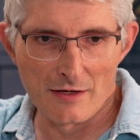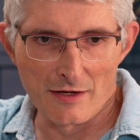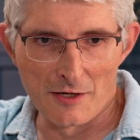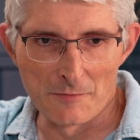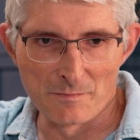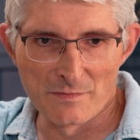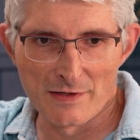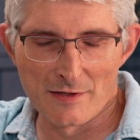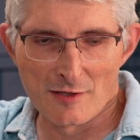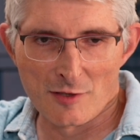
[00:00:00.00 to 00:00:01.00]

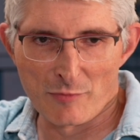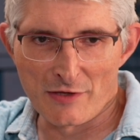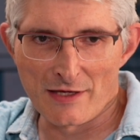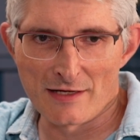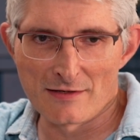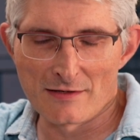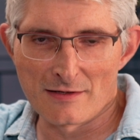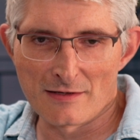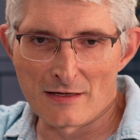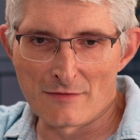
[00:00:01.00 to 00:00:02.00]
But then
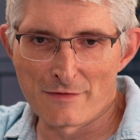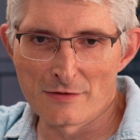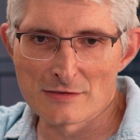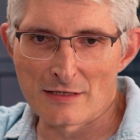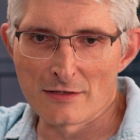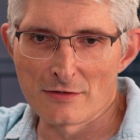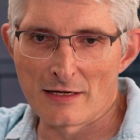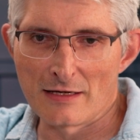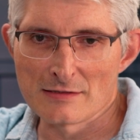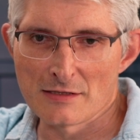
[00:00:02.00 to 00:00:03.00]
it feels like,
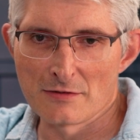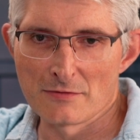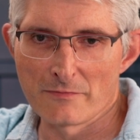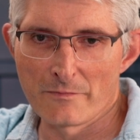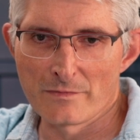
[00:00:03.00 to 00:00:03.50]
okay, so